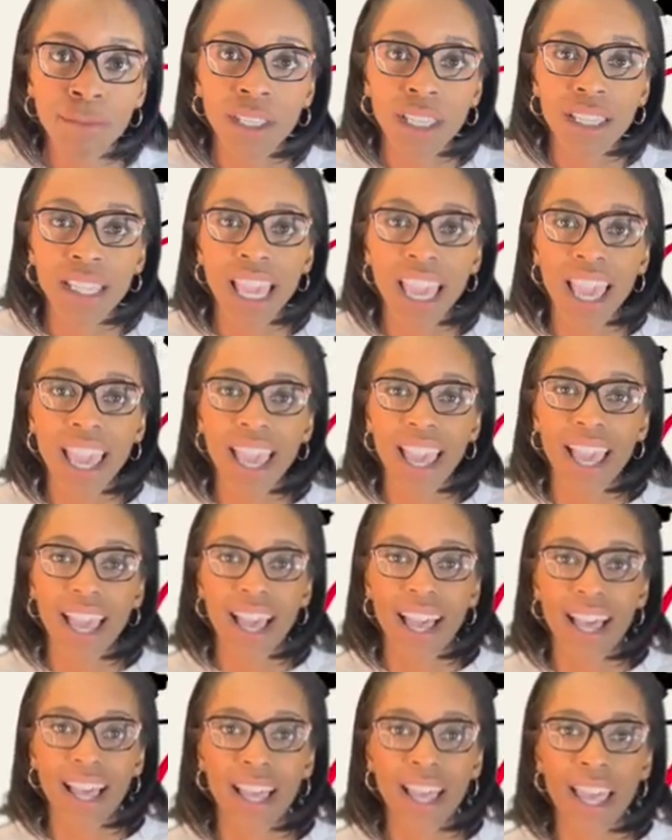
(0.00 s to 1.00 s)
Yeah.
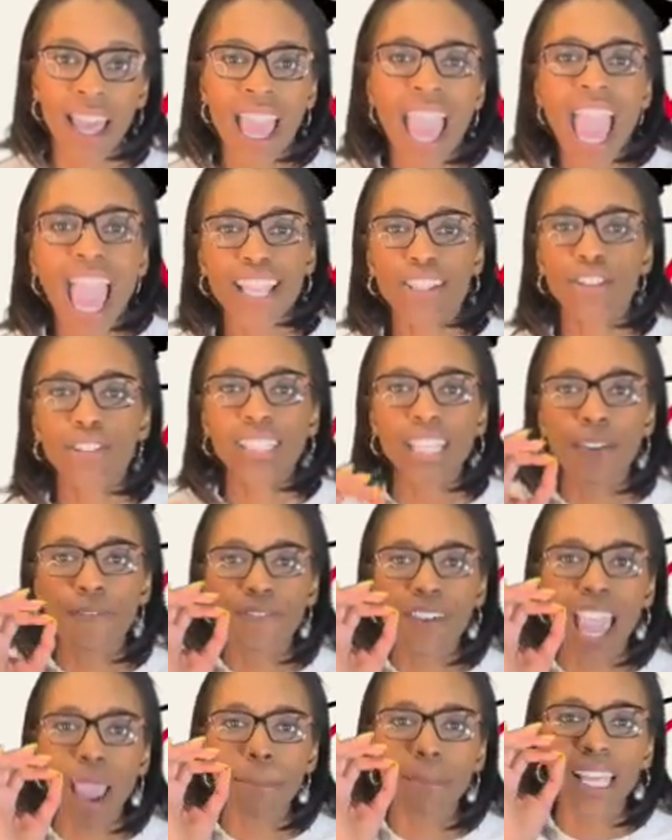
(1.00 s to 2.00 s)
And you see,
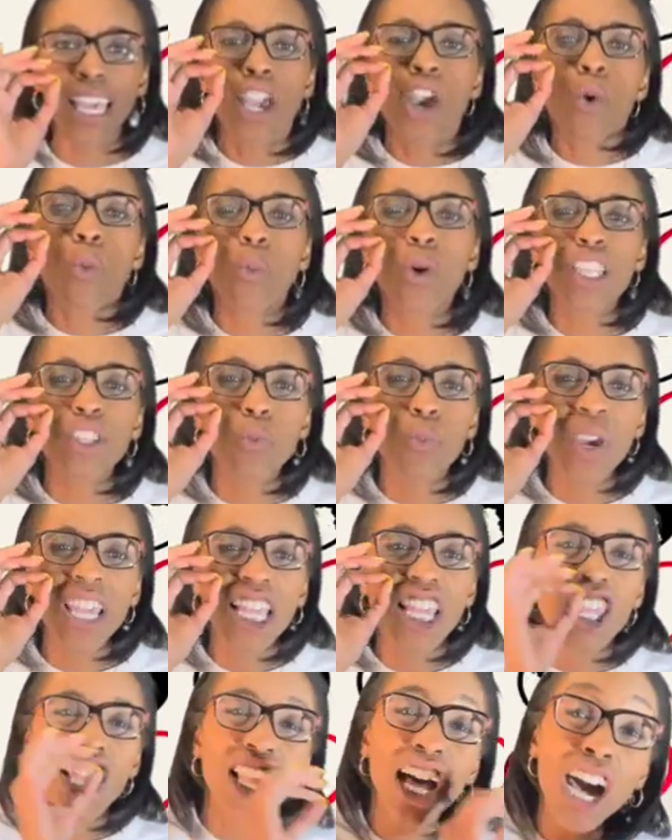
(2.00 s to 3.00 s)
family, when
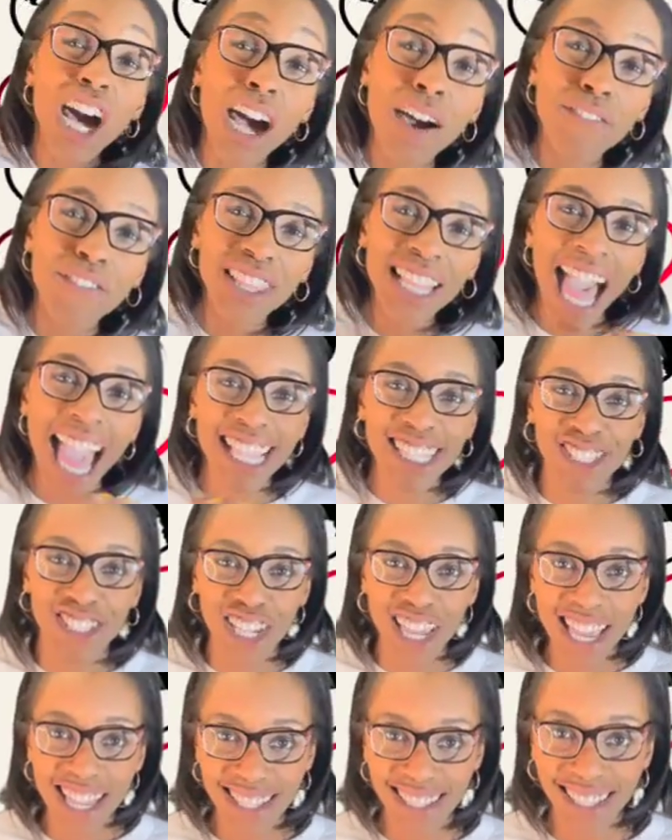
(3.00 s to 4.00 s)
we love like
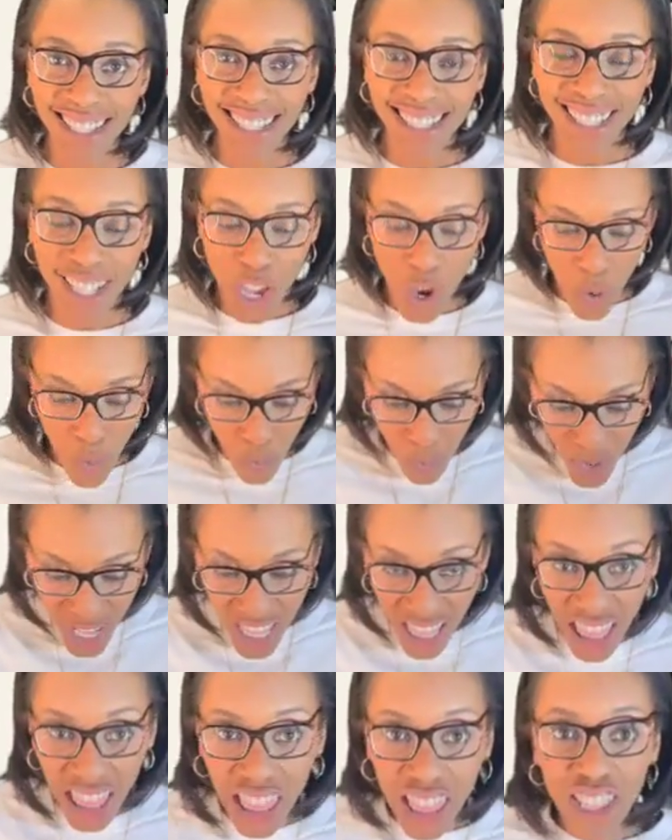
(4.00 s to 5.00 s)
Jesus, we
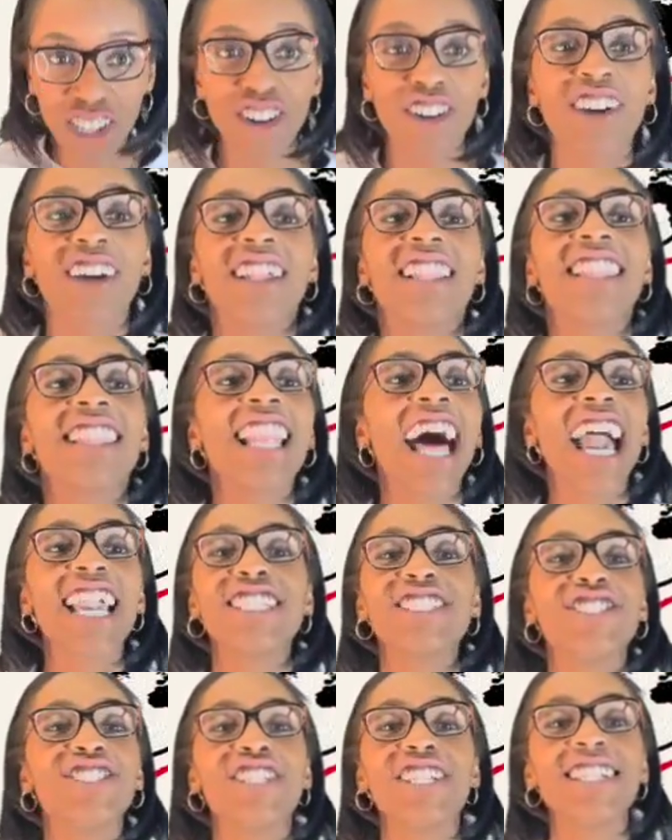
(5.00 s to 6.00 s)
look like
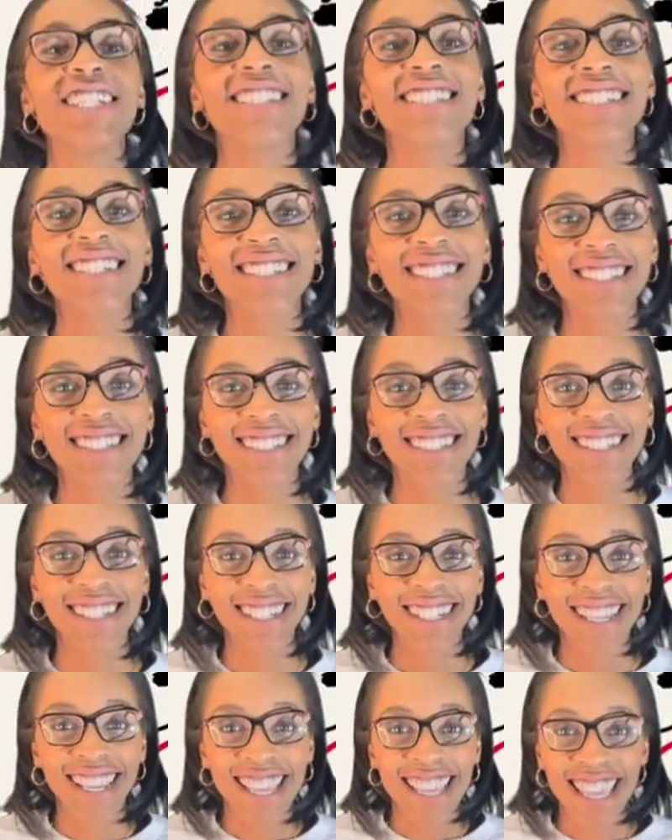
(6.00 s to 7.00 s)
Jesus.
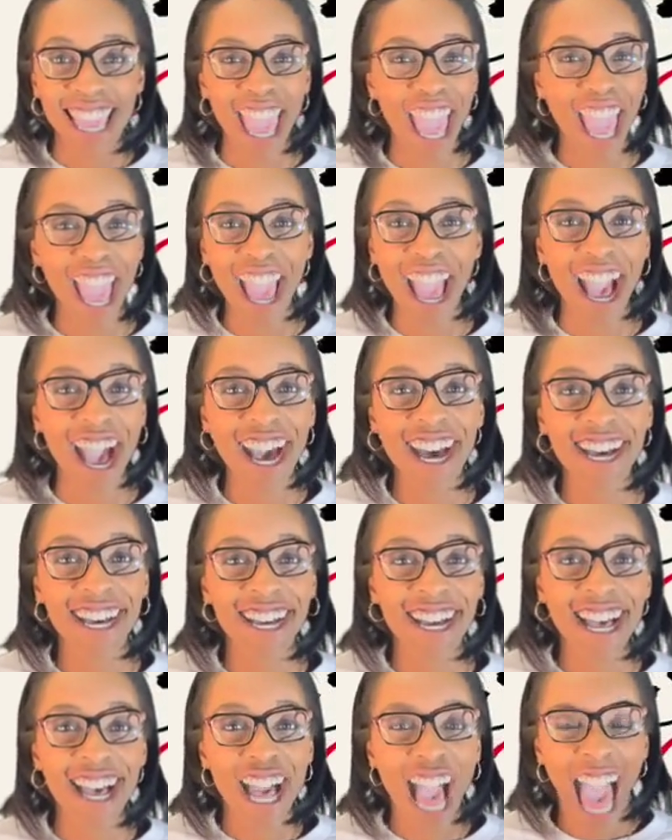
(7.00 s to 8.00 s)
Yeah,
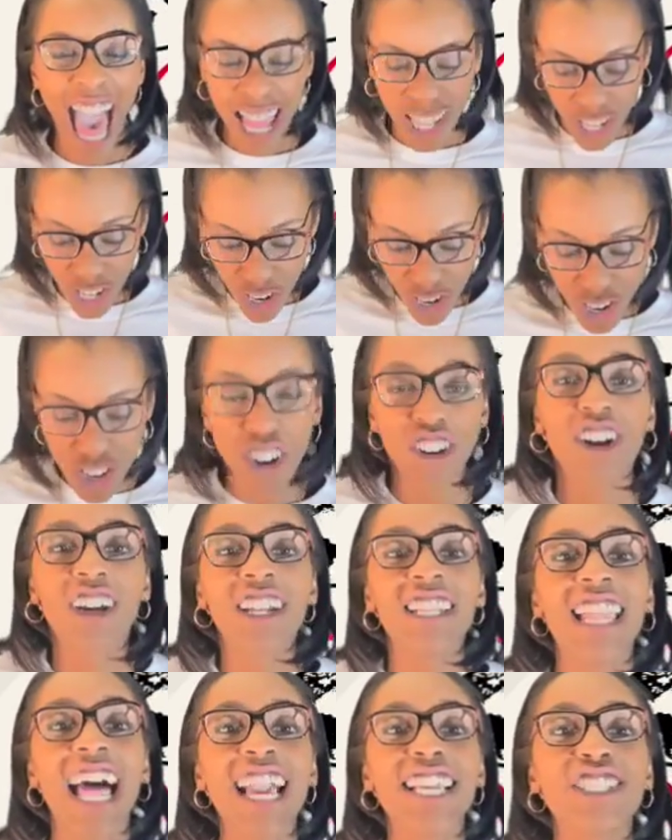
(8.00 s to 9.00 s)
I
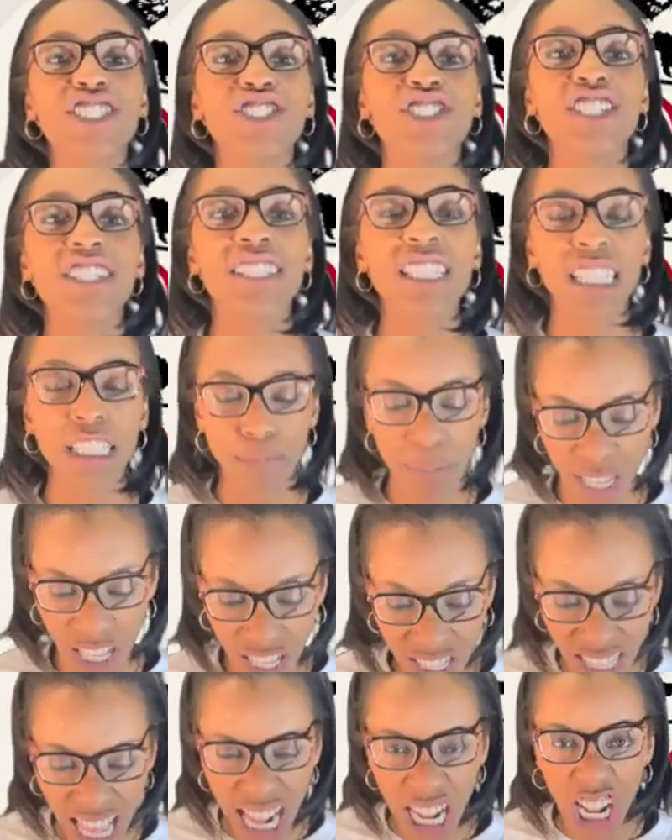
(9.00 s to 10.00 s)
look like Jesus
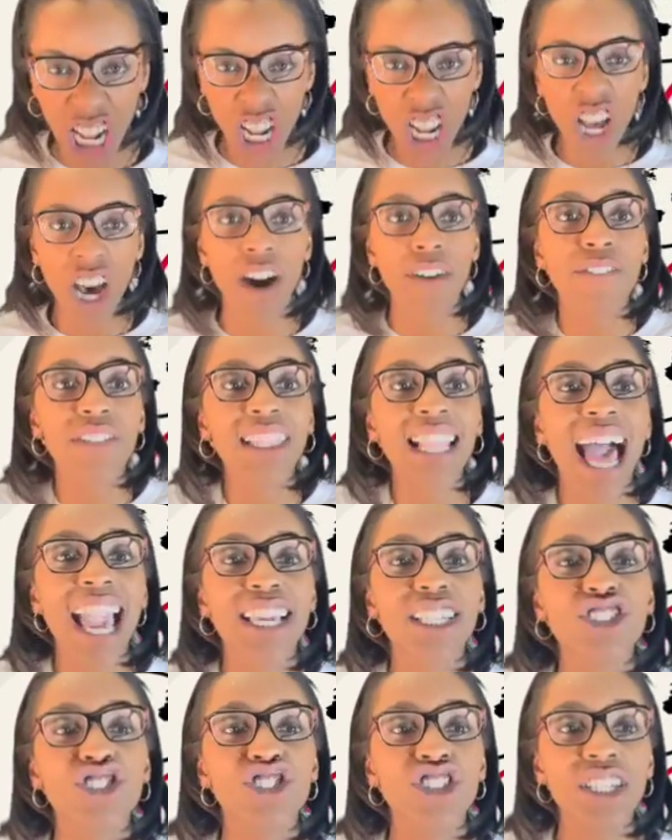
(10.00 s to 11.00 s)
because I love
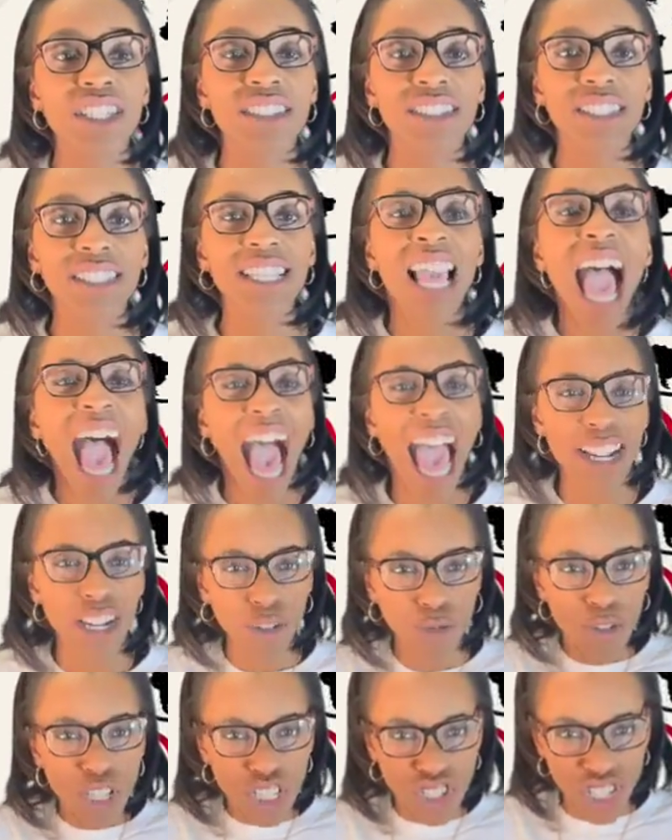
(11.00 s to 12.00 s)
like Jesus. I
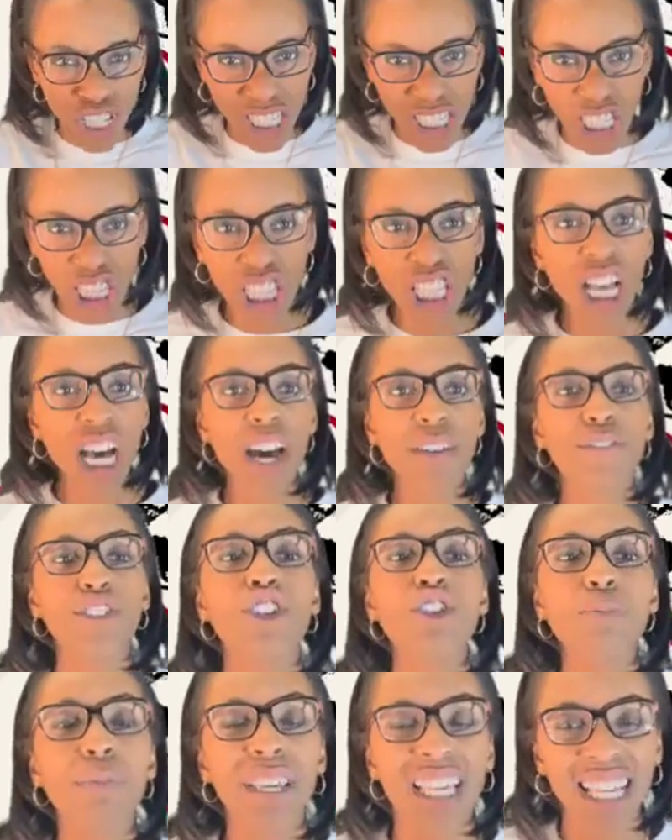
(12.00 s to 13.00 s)
don't just love
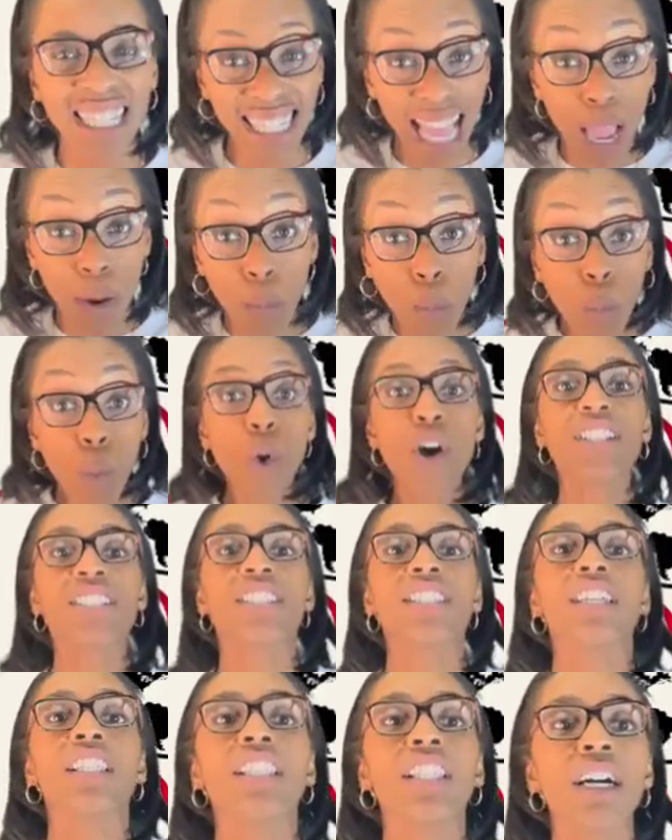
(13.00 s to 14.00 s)
you because I want
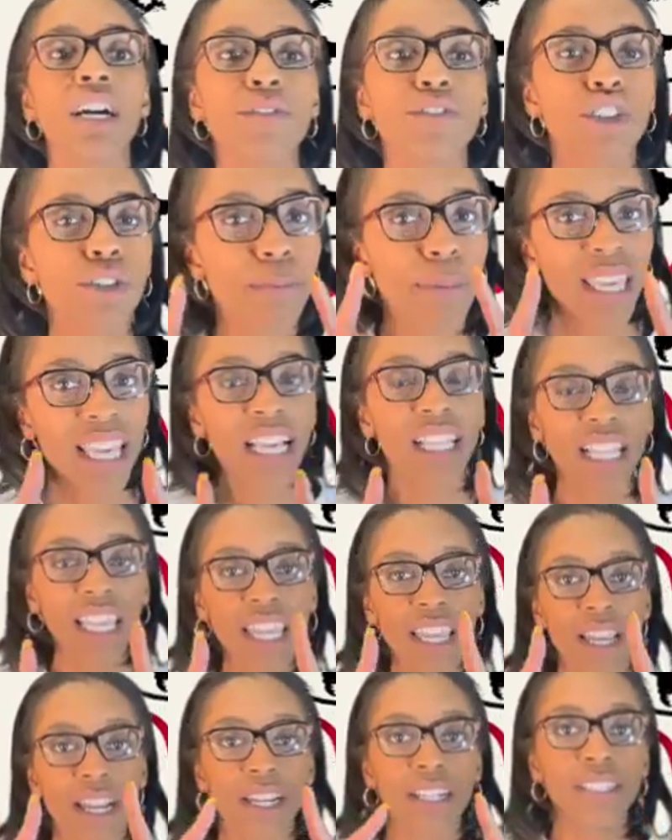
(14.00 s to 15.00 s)
to love you. Be
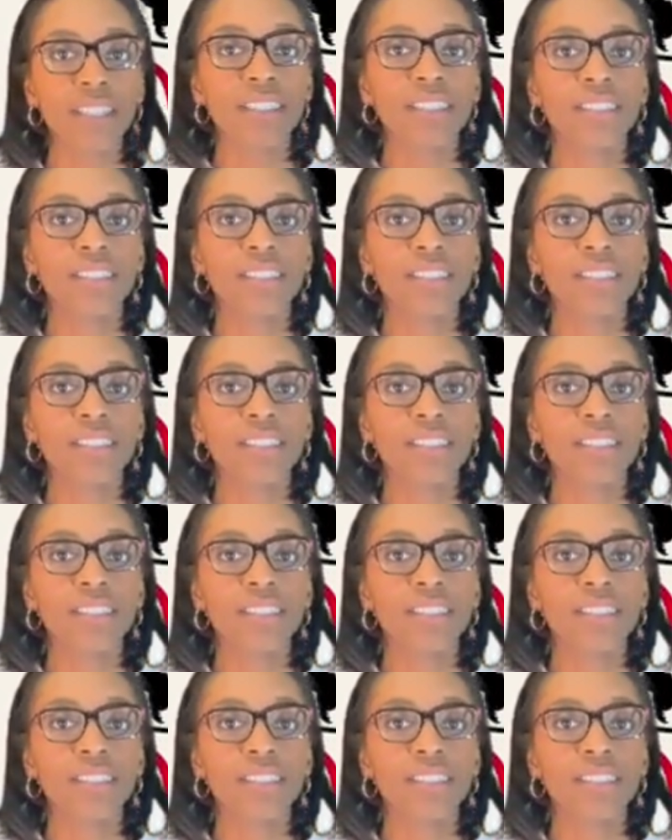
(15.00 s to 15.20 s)
clear.